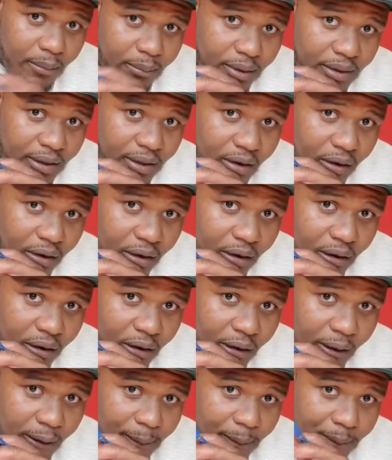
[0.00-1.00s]
My
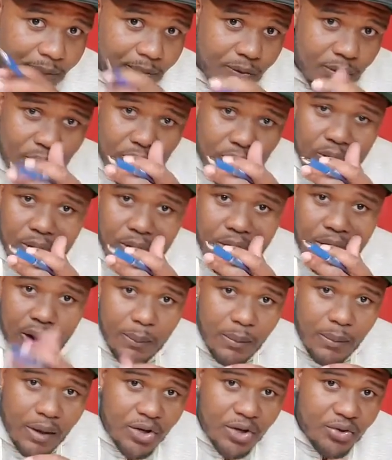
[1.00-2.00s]
dog
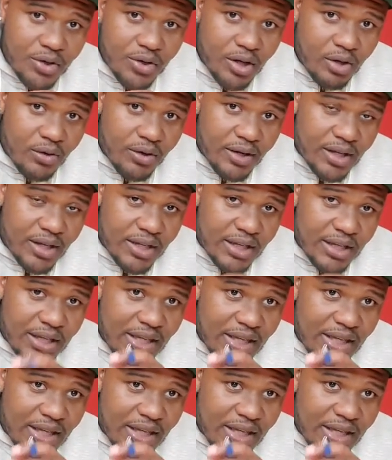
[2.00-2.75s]
Andre on here,